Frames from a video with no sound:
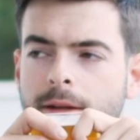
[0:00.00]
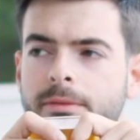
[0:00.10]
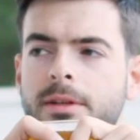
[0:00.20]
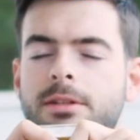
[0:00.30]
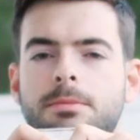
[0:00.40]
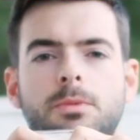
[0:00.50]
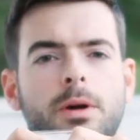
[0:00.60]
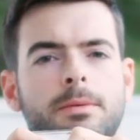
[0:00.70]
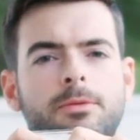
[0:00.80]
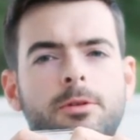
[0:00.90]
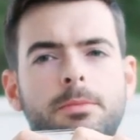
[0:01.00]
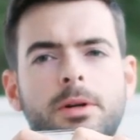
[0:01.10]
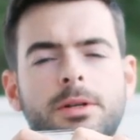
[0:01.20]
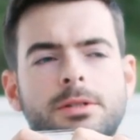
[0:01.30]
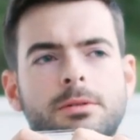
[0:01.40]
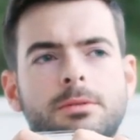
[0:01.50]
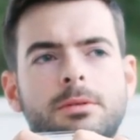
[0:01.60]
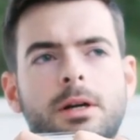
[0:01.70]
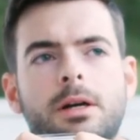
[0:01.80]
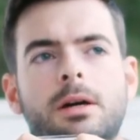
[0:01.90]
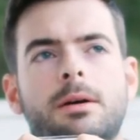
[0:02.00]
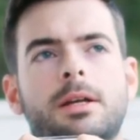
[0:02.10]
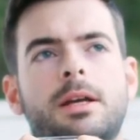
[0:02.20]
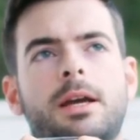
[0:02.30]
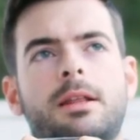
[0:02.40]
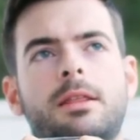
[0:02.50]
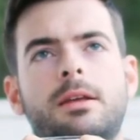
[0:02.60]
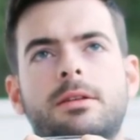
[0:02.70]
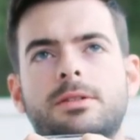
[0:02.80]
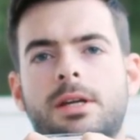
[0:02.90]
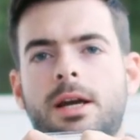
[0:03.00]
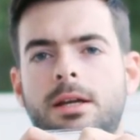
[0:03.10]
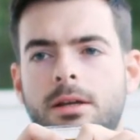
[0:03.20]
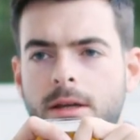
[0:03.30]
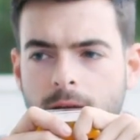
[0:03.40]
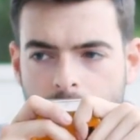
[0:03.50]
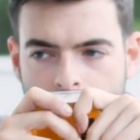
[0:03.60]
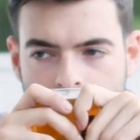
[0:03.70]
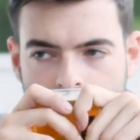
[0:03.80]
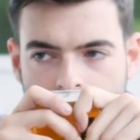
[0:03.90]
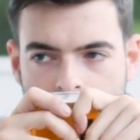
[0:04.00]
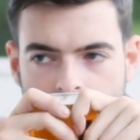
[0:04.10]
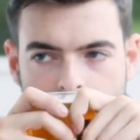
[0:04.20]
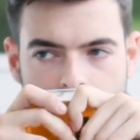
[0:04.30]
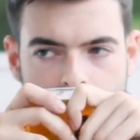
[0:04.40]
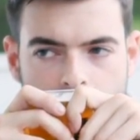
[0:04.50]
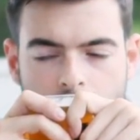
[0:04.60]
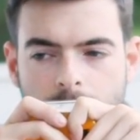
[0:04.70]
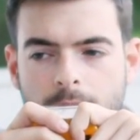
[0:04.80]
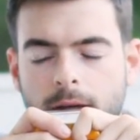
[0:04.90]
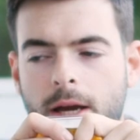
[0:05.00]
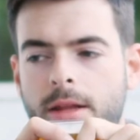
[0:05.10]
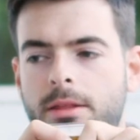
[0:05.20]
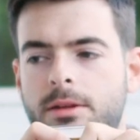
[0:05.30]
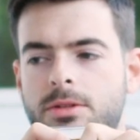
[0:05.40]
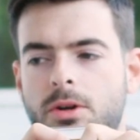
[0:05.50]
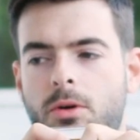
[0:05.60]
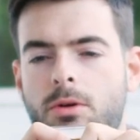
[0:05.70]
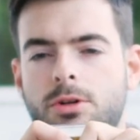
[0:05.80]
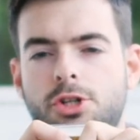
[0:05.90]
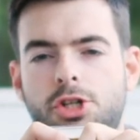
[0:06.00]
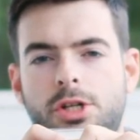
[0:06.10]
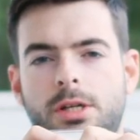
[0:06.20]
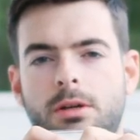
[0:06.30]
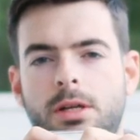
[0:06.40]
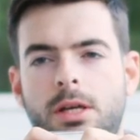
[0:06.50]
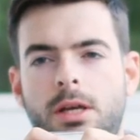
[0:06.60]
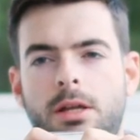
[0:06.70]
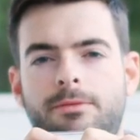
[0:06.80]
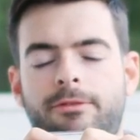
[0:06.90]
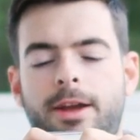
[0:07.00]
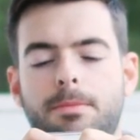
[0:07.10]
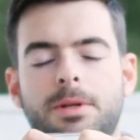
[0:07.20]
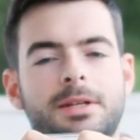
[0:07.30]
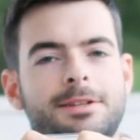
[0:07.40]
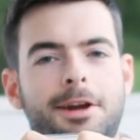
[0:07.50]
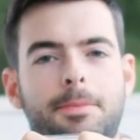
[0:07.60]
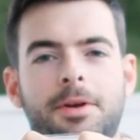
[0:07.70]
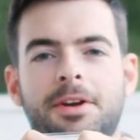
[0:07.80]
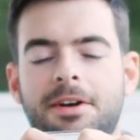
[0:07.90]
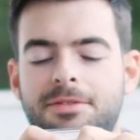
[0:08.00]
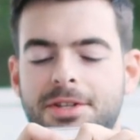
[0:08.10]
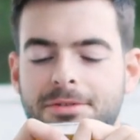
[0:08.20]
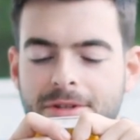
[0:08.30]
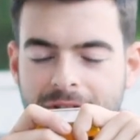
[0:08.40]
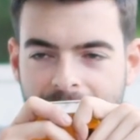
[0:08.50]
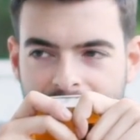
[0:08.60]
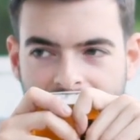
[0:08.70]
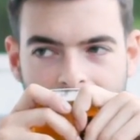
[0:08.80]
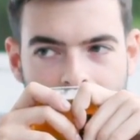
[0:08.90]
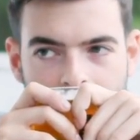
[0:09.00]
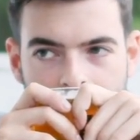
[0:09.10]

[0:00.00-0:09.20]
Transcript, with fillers: definitely some grapefruit, but also uh, I think there's a kind of like I, there's an orange family type of citrus note there.